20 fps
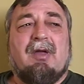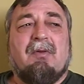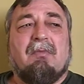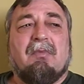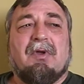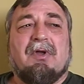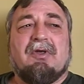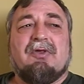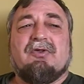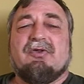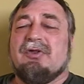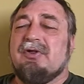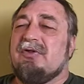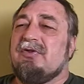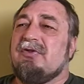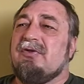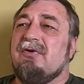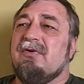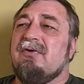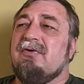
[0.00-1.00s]
My
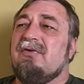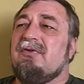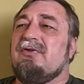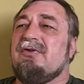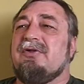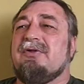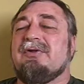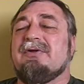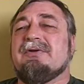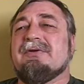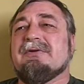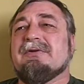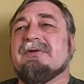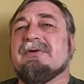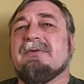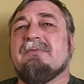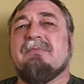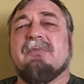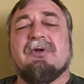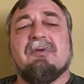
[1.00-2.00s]
sisters,
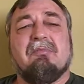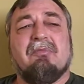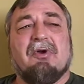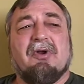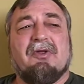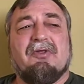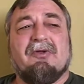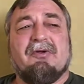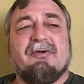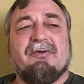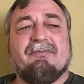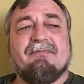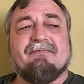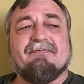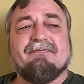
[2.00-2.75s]
my brother,